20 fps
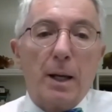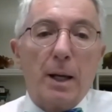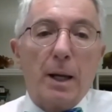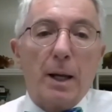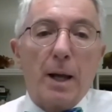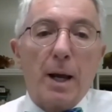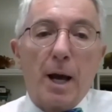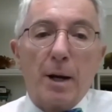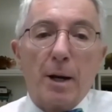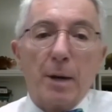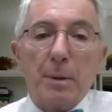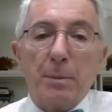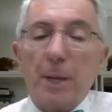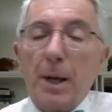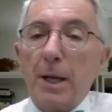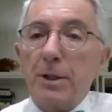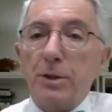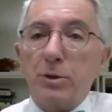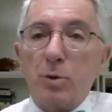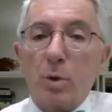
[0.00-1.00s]

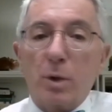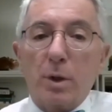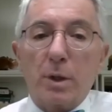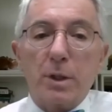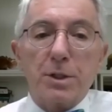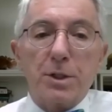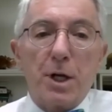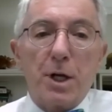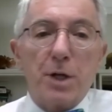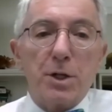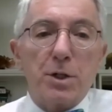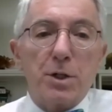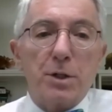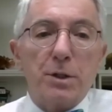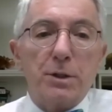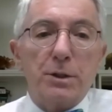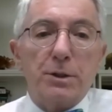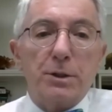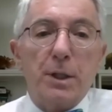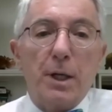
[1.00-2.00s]
economy-based
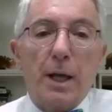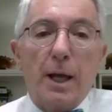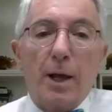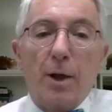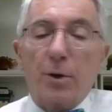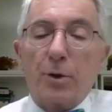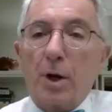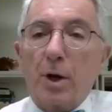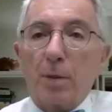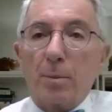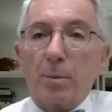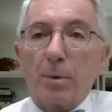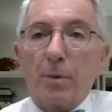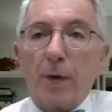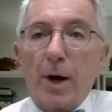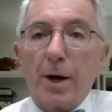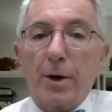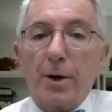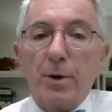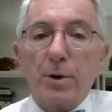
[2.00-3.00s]
organizations, healthcare
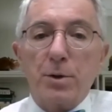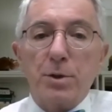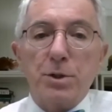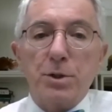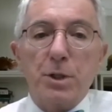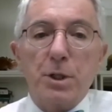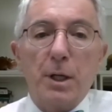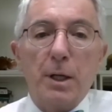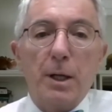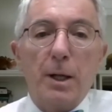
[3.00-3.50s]
providers,